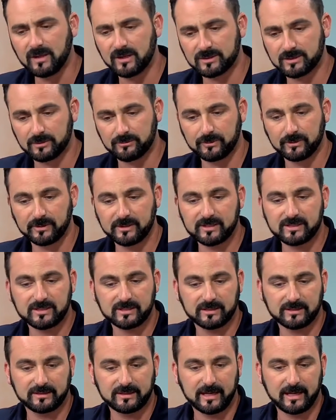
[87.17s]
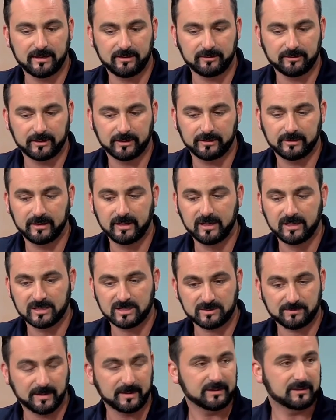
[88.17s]
to really sit down and
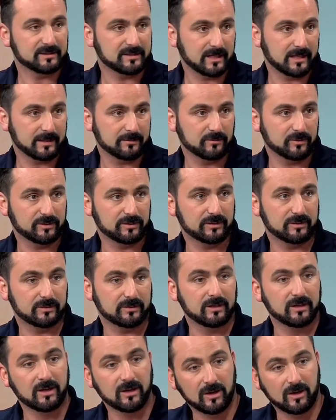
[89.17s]
spend the time with the